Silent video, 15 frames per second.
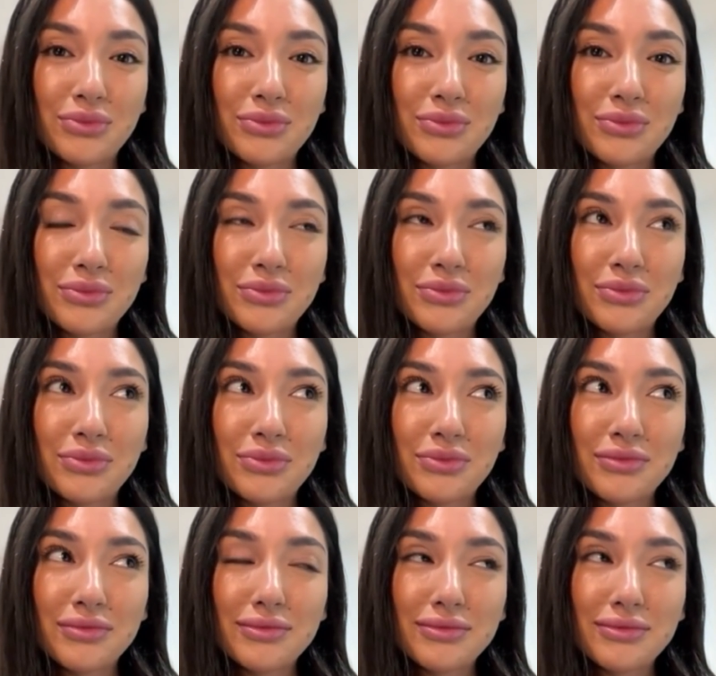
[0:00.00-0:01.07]

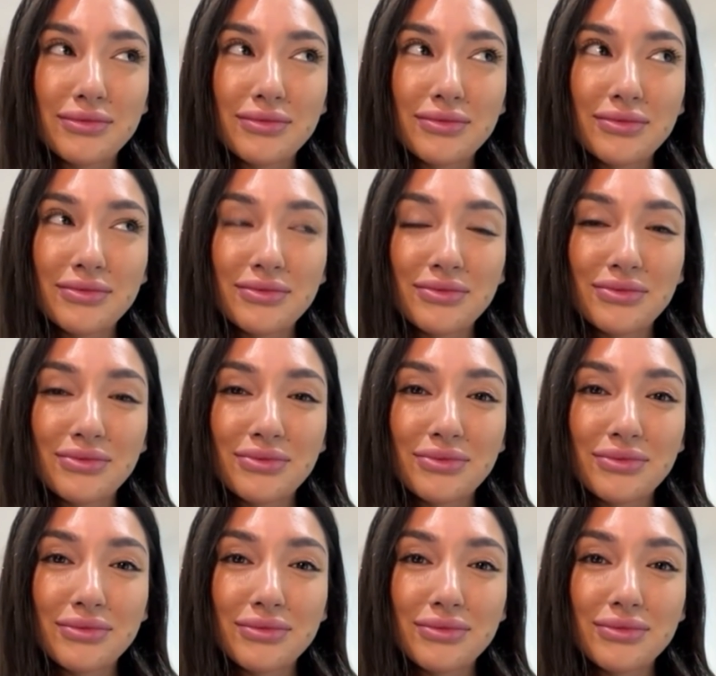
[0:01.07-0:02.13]

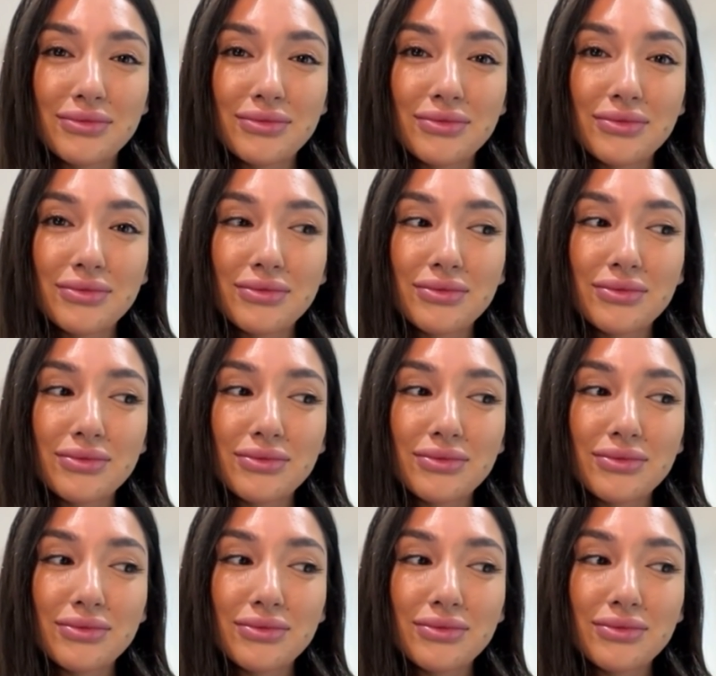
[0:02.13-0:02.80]
(silent)